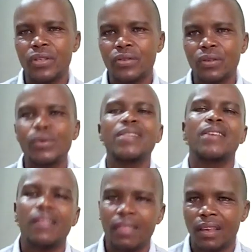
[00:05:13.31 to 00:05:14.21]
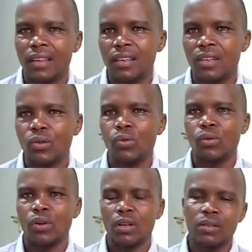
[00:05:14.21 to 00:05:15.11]
This is technology.
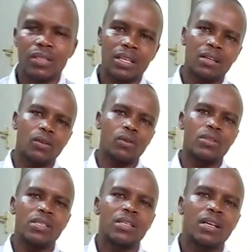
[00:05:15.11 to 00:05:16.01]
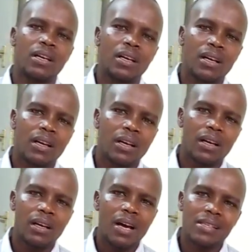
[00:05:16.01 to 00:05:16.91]
This is something that has not been
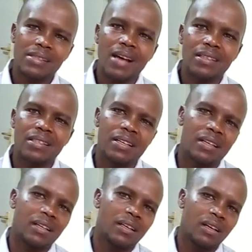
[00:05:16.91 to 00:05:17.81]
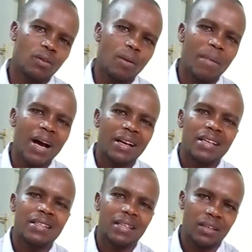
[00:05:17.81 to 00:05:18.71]
there, but because of
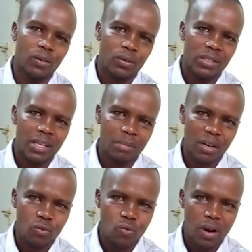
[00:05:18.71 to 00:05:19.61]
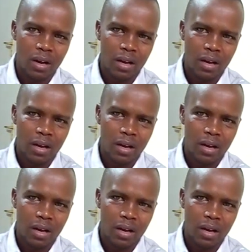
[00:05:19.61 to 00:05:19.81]
technology, it has come.